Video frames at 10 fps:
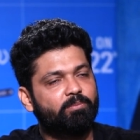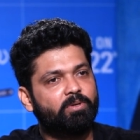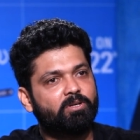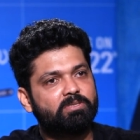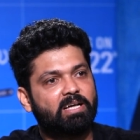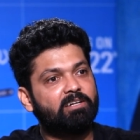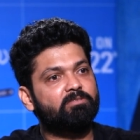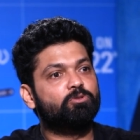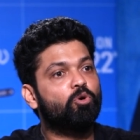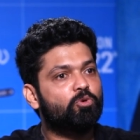because the kind of
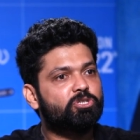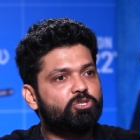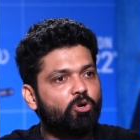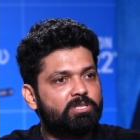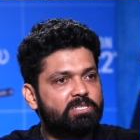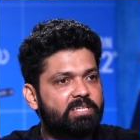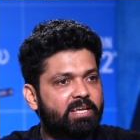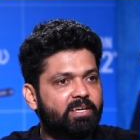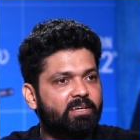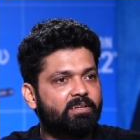slow motion shots he's
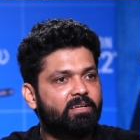taking,